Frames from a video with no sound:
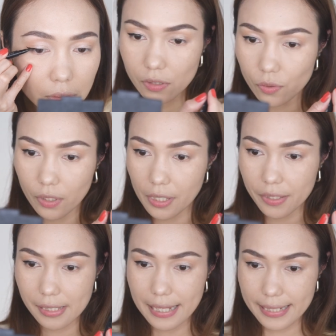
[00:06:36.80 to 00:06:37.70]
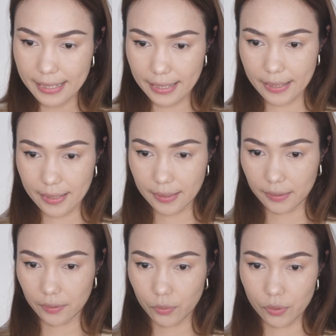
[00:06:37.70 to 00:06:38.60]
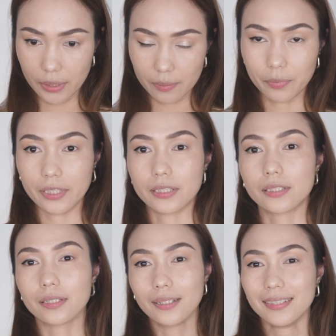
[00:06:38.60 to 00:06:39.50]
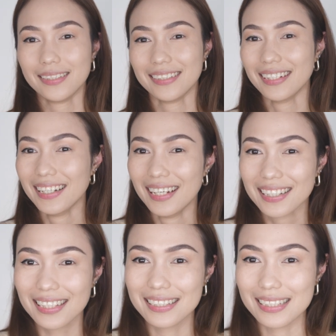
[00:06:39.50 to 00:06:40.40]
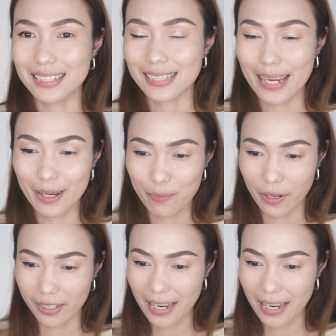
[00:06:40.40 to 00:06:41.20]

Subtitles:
So the other side. Oh god, please. This is the scary part.